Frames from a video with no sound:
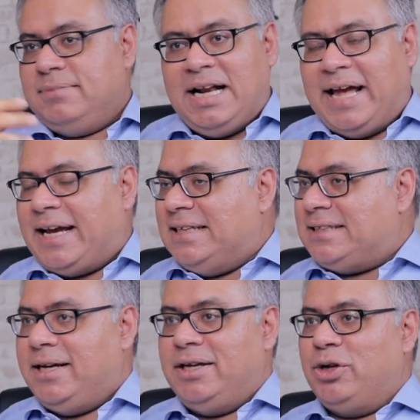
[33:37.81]
Like I
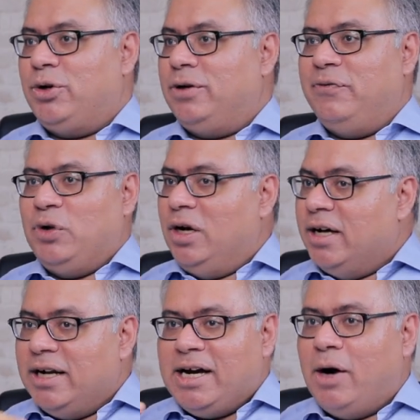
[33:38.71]
say, you know, if you're
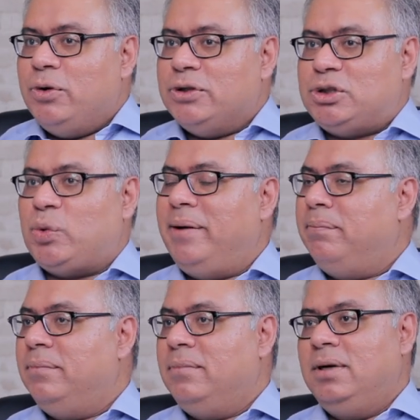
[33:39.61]
learning how to
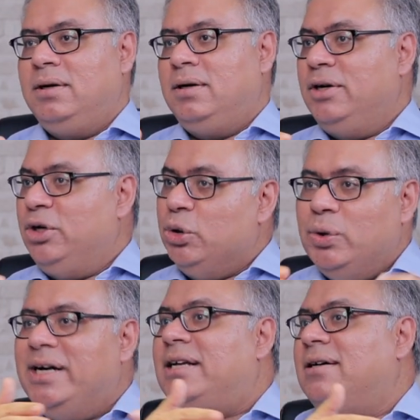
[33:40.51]
swim,
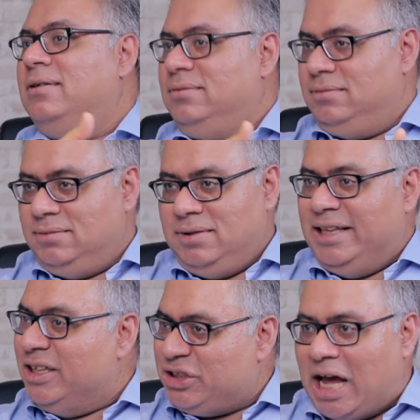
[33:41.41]
do it
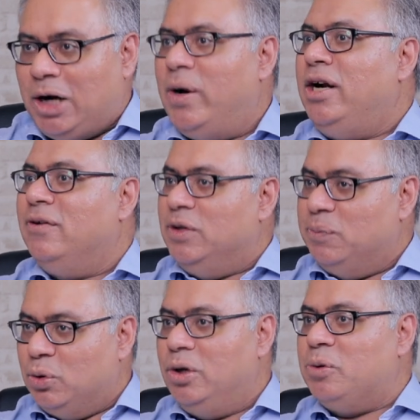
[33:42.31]
in the shallow end of the
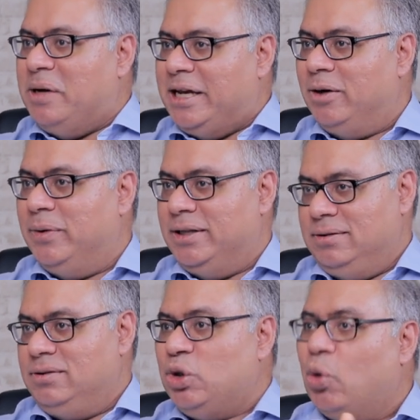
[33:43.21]
pool to begin with.
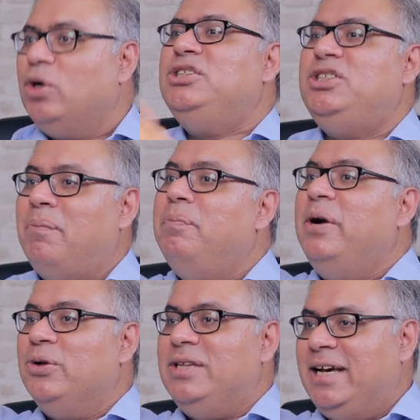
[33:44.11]
Don't jump
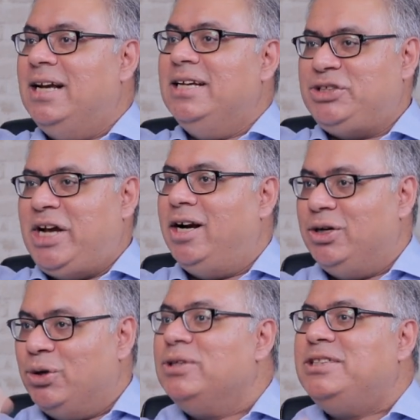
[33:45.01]
into the English Channel.
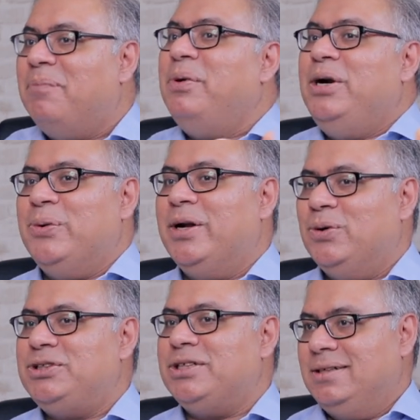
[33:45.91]
Don't jump into an
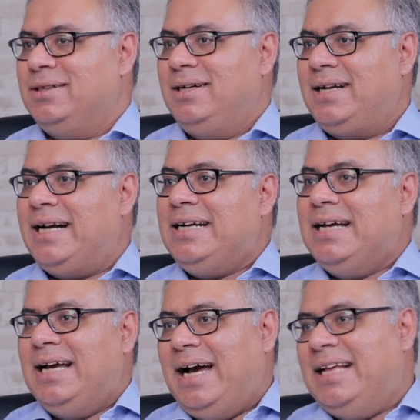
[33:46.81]
ocean, right?
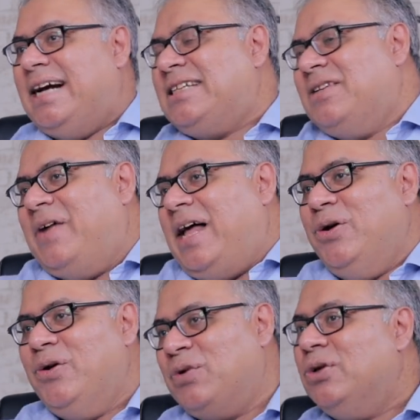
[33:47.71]
And that's the
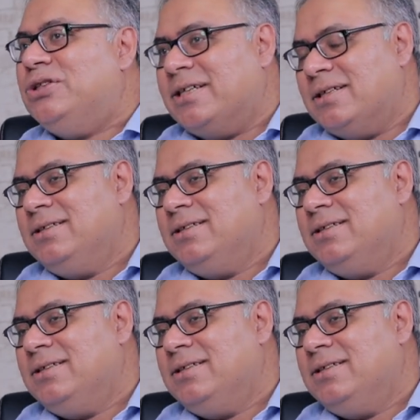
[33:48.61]
value of coaching.